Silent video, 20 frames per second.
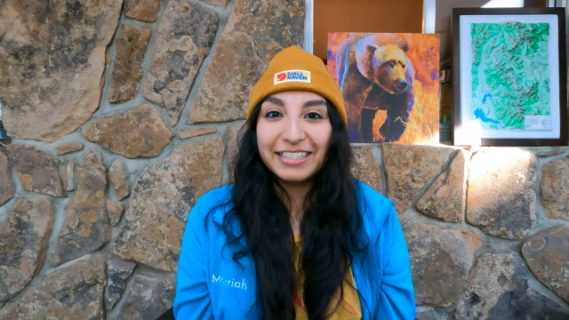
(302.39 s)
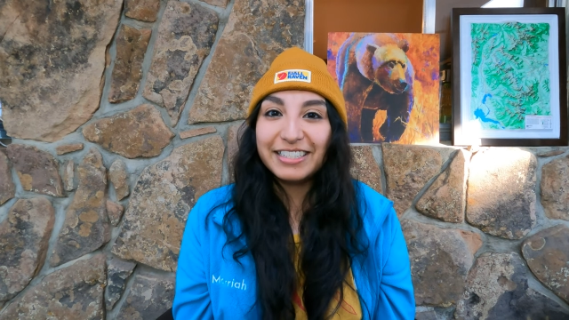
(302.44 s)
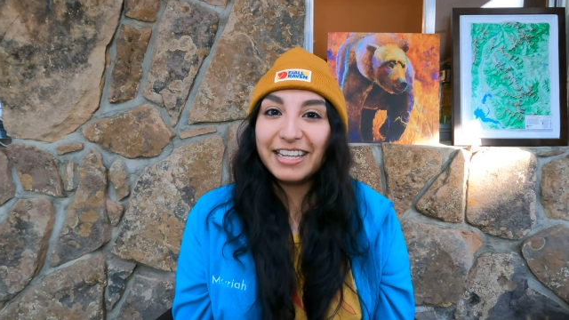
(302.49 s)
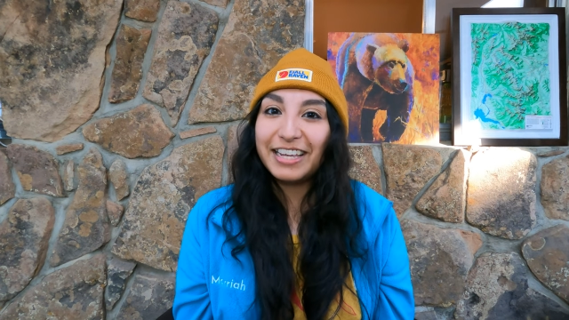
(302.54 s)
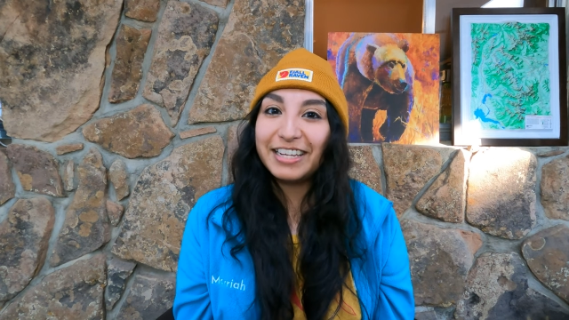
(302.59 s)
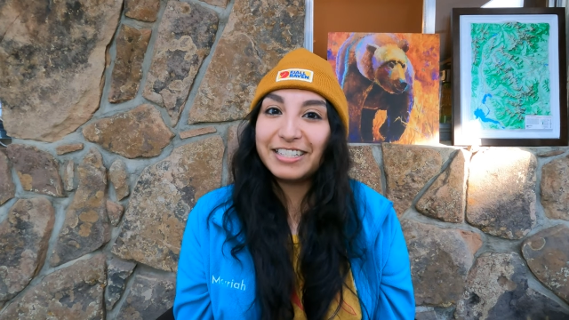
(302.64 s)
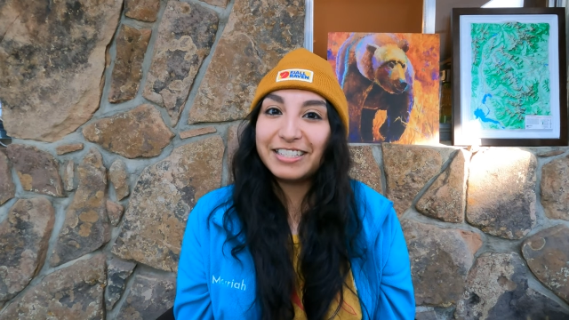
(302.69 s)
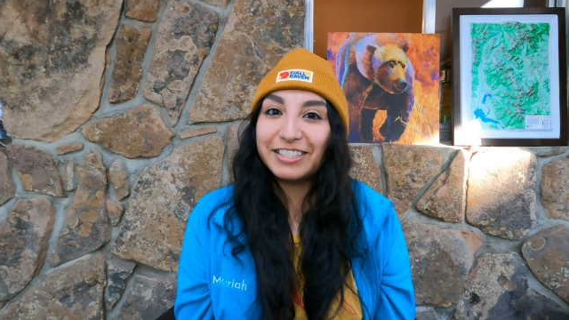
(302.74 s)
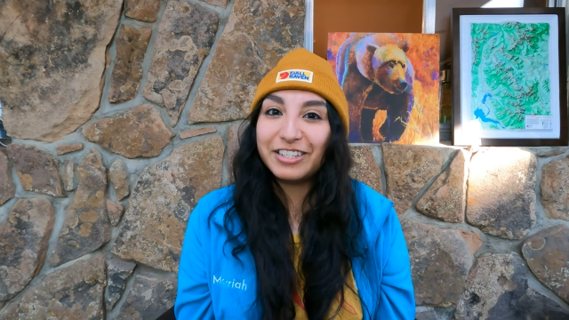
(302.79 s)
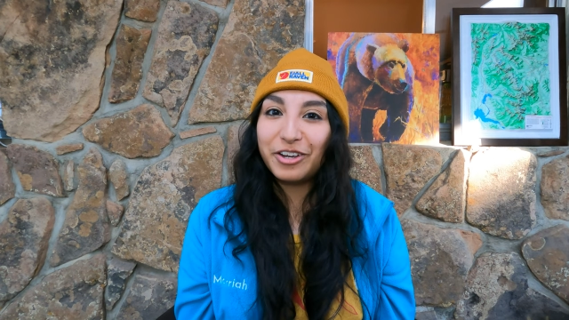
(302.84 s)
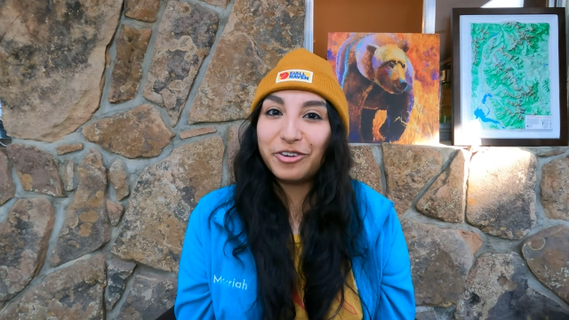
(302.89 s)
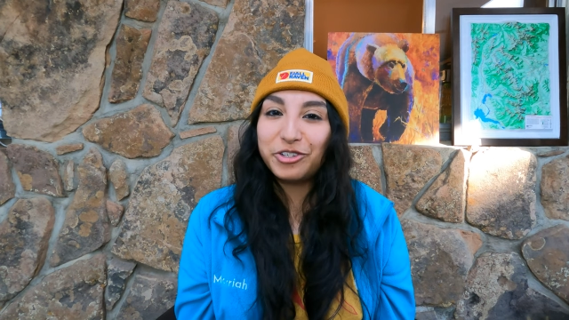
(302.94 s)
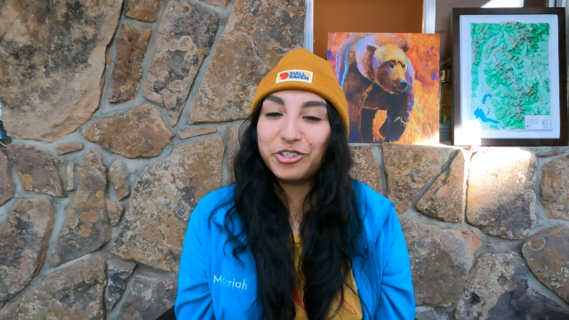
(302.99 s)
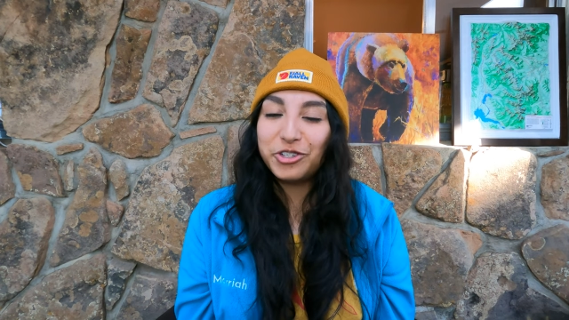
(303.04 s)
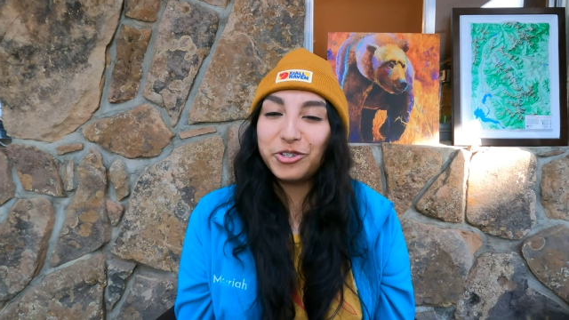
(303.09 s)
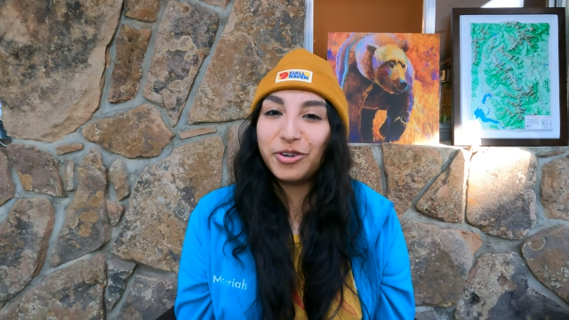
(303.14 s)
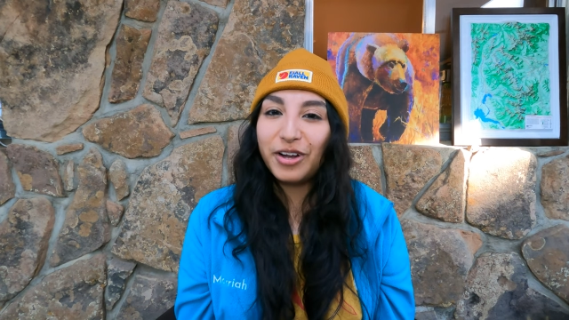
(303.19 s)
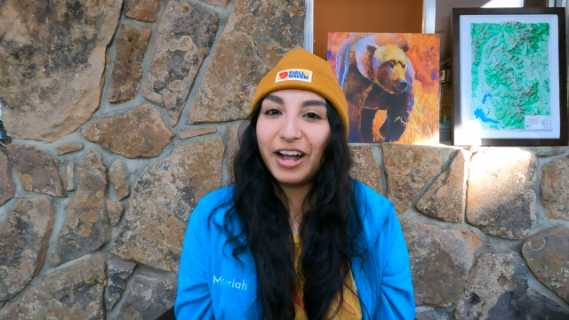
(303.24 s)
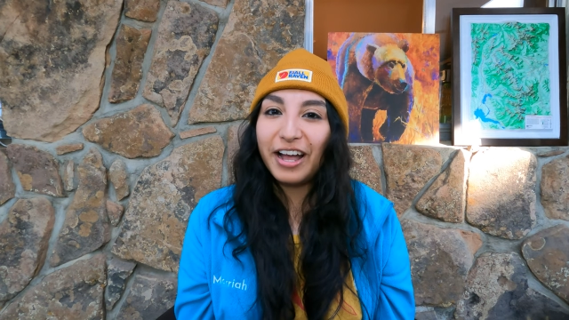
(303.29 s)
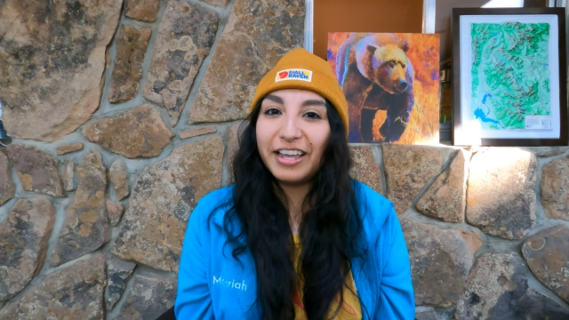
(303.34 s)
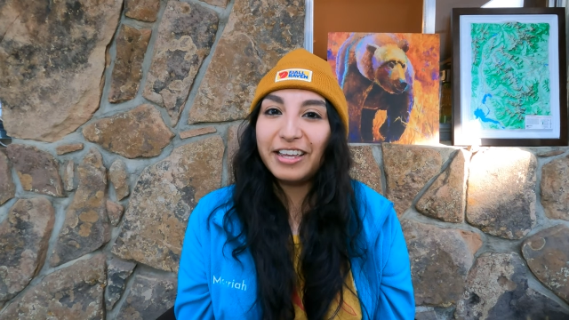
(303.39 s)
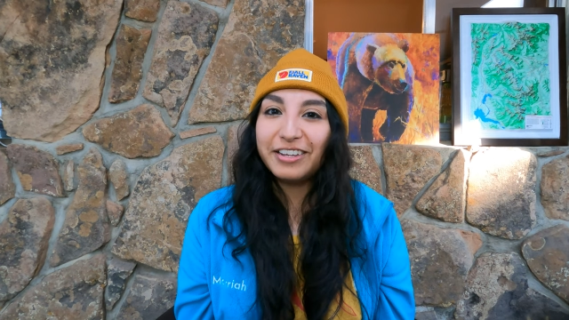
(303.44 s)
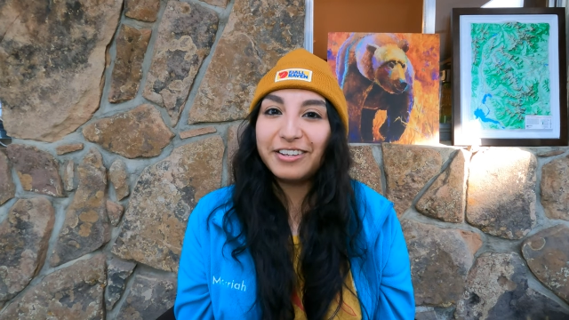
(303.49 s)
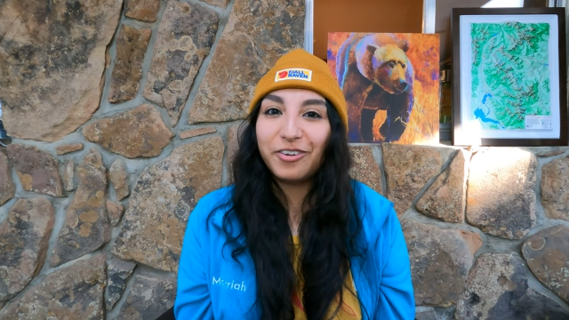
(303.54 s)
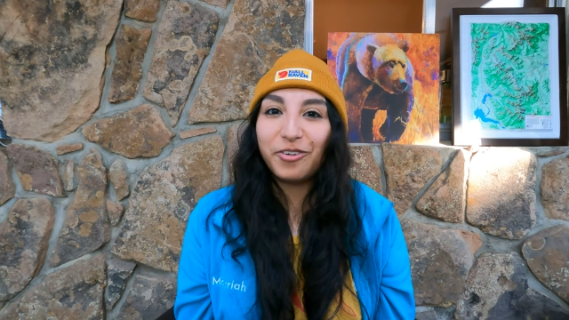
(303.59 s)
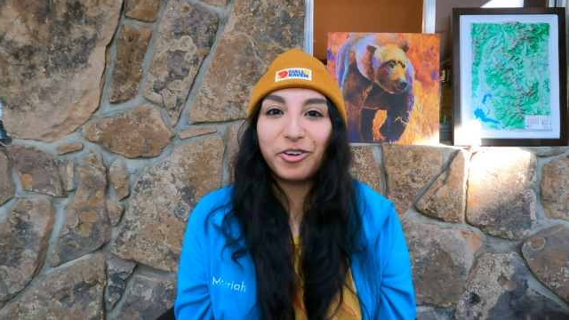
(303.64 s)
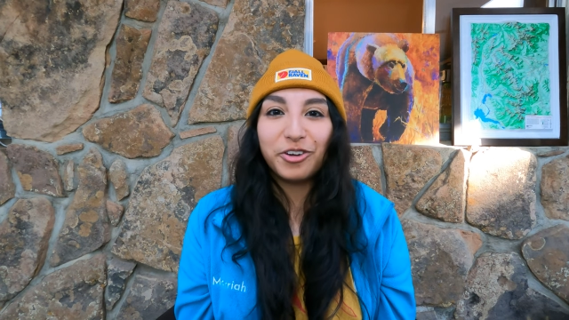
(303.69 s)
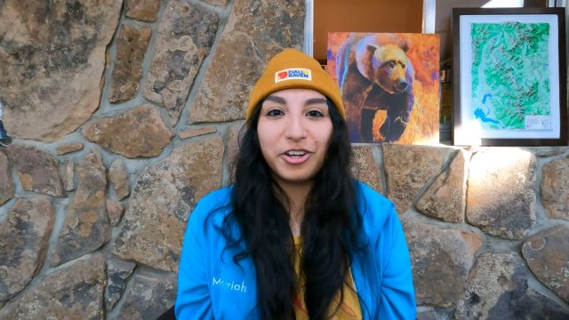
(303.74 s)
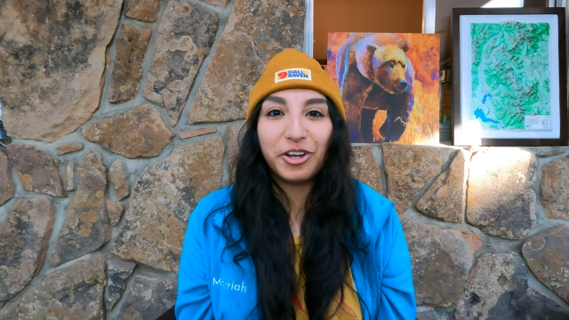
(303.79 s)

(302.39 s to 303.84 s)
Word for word: take a snowshoe hike or